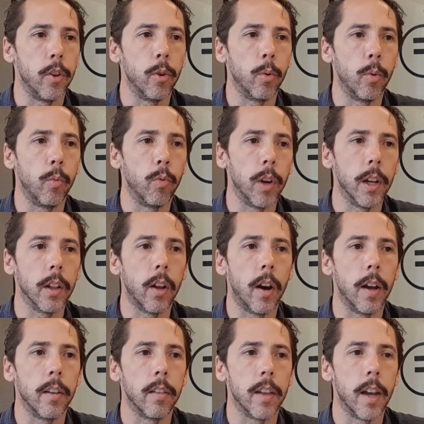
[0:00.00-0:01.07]
you'll
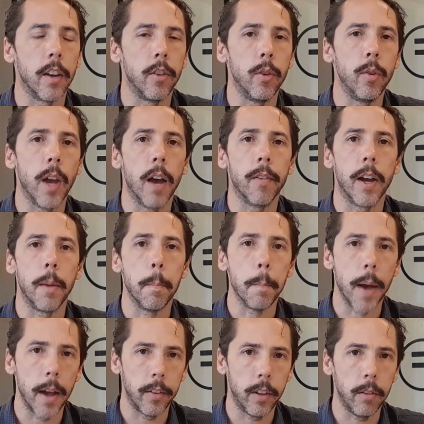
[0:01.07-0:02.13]
realize that you have a
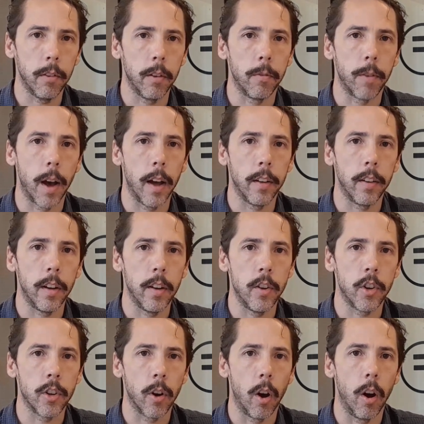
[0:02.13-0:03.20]
massive
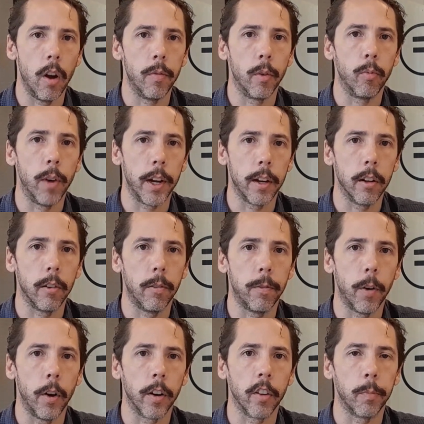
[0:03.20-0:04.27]
advantage over regular
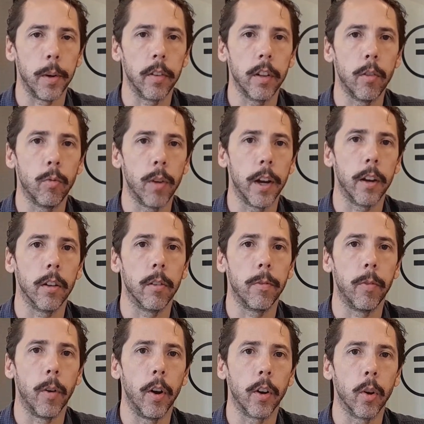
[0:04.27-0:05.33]
folk, especially regular
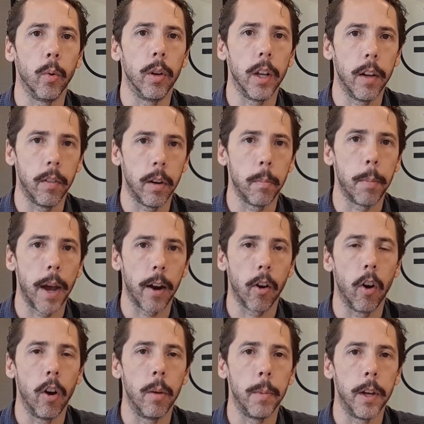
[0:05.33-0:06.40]
folk who are living back
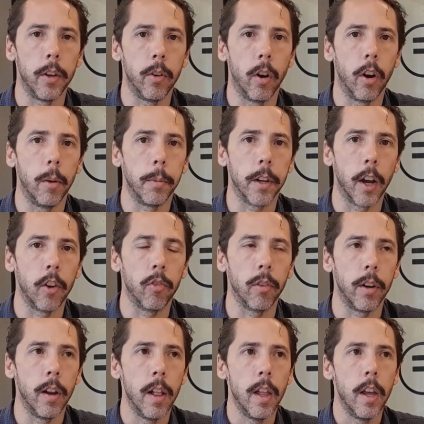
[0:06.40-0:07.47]
home in your home country.